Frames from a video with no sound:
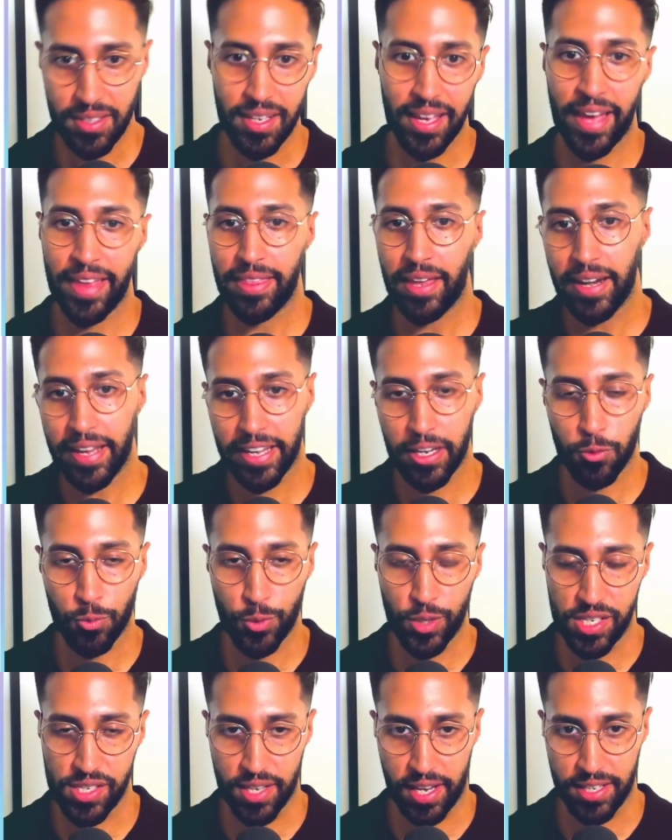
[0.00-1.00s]
and then it can
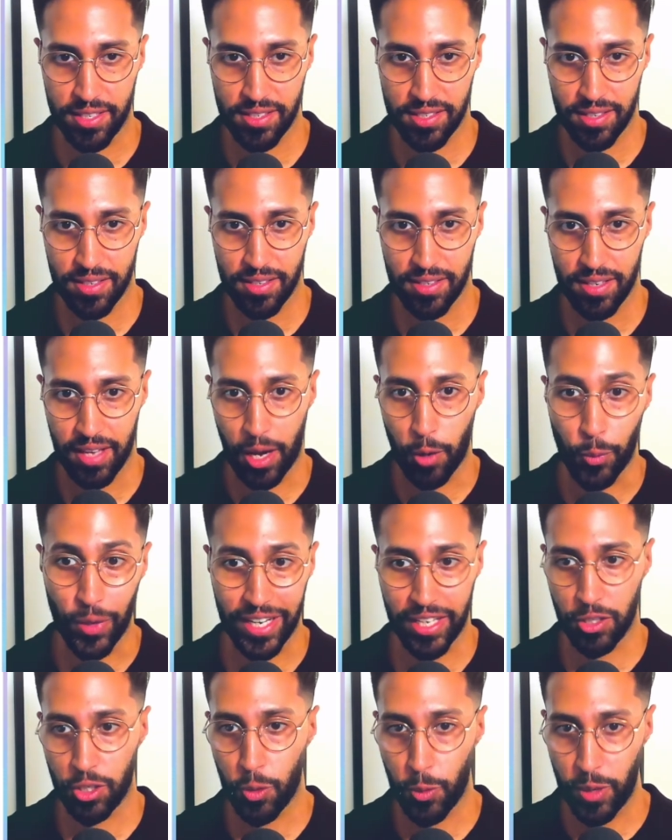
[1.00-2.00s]
reset, and we
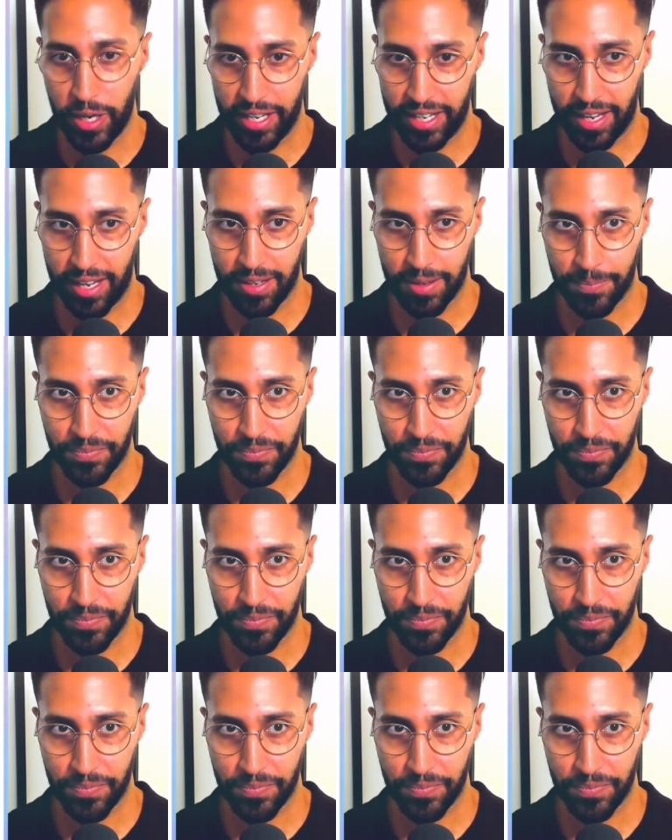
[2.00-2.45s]
can do it again.